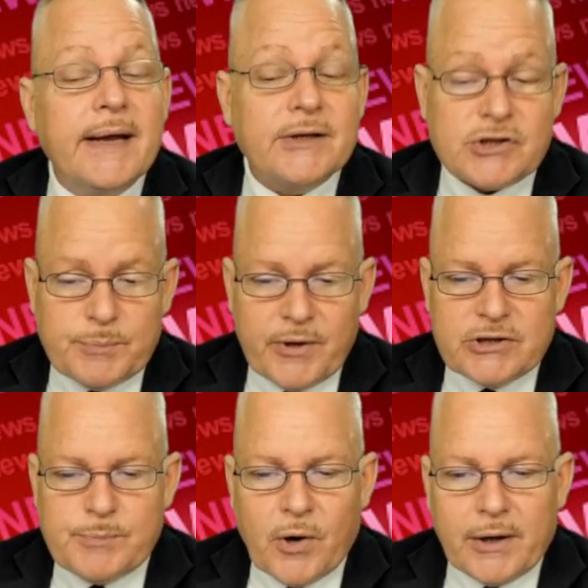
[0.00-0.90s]

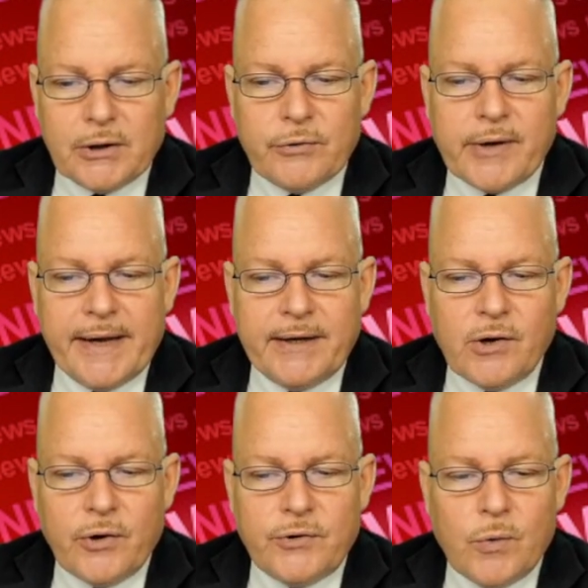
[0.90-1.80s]
Express Mart located
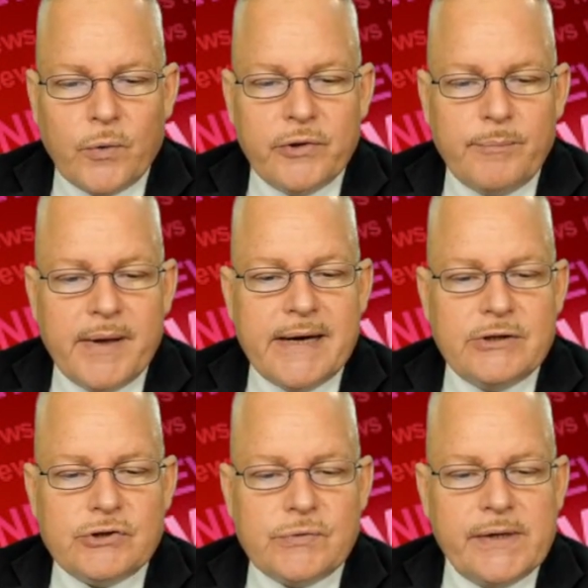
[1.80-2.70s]
on North
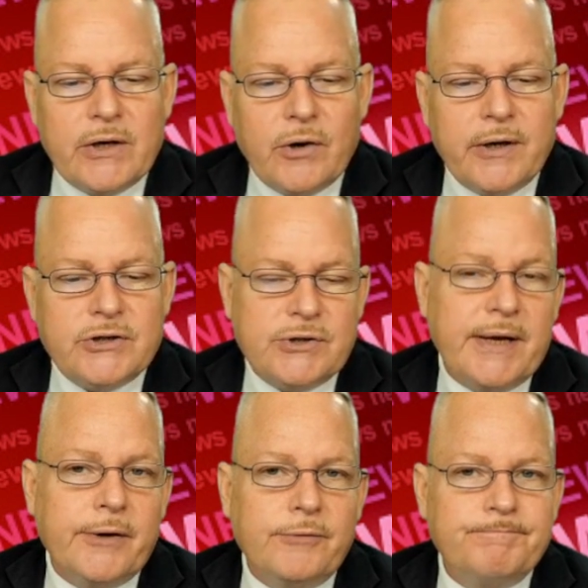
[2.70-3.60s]
Main Street in
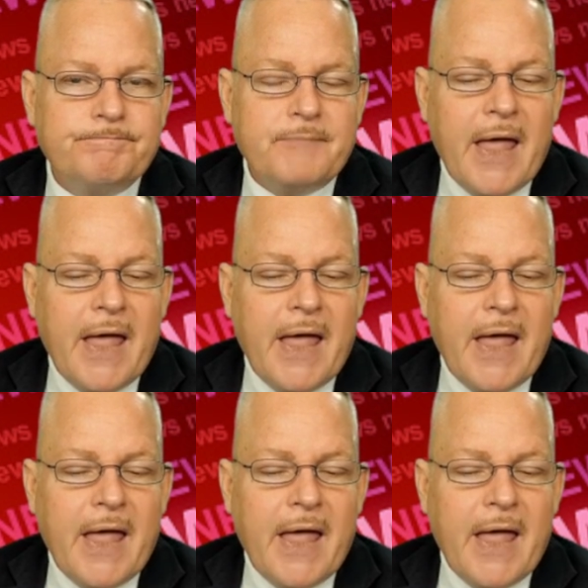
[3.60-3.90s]
Archdale.